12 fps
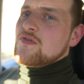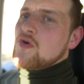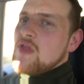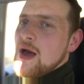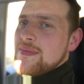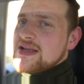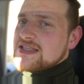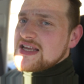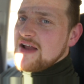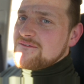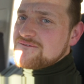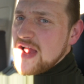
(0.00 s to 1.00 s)
with all that being
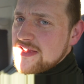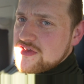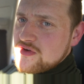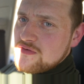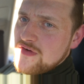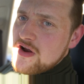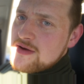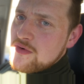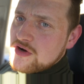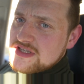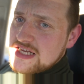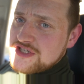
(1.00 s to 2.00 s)
said, thank you very
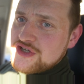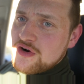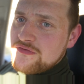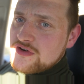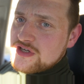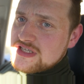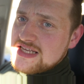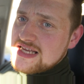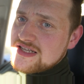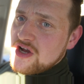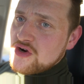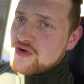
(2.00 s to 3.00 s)
much. That's Jordan for Just
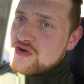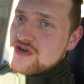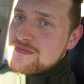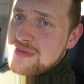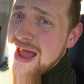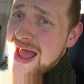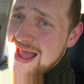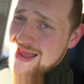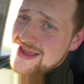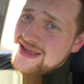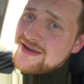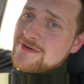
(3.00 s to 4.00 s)
Tesla.
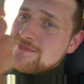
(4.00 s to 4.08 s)
Goodbye.